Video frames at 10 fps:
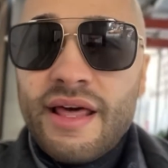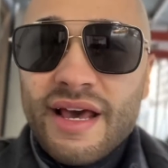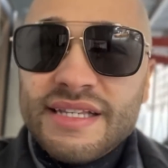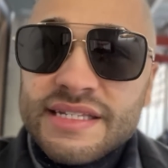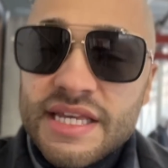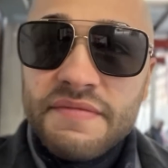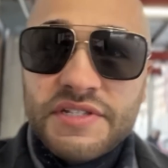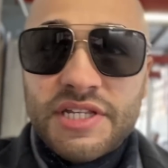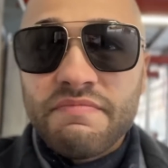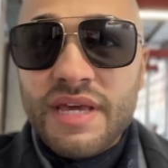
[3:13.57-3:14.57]
it
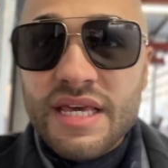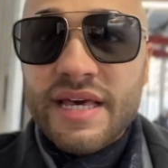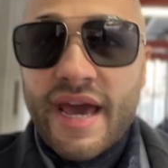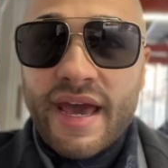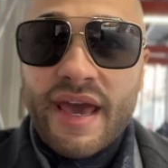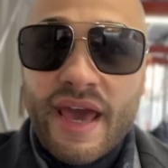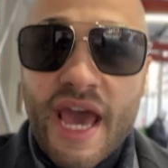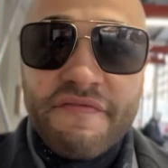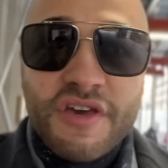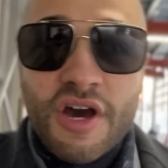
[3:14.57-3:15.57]
seems to me that
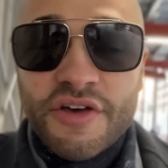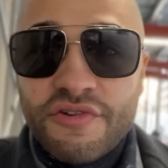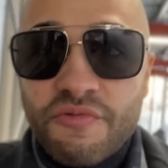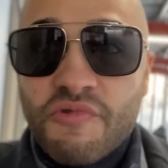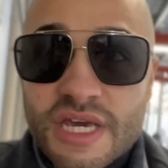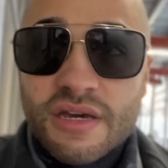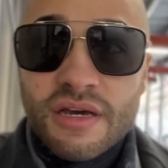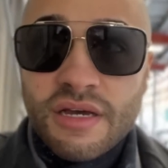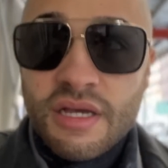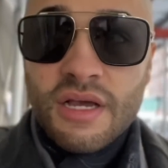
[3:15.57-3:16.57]
every other week
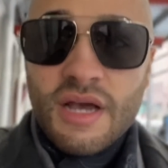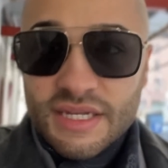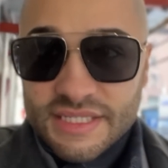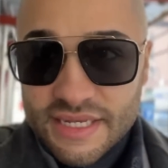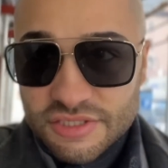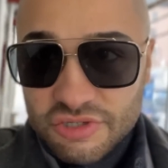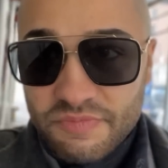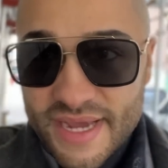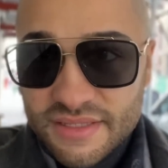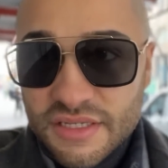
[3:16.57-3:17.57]
a central
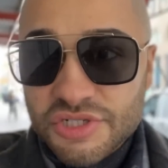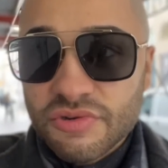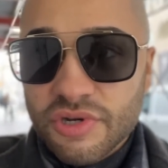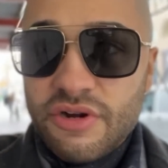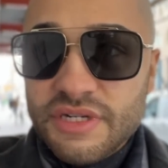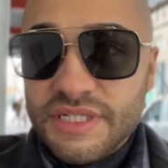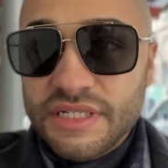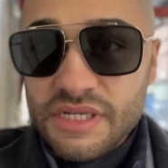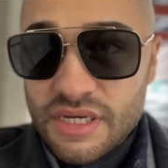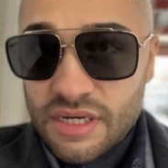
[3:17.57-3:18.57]
bank digital
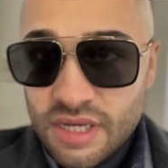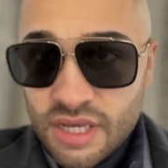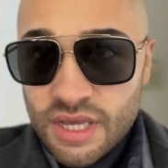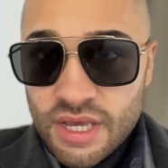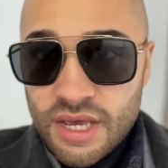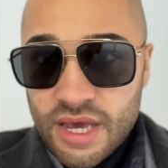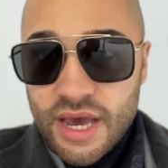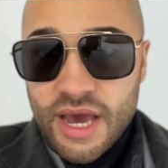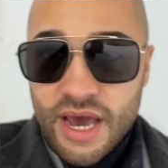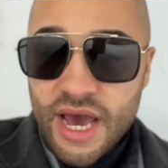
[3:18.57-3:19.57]
currency
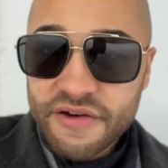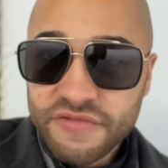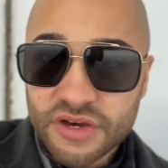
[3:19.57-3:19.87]
is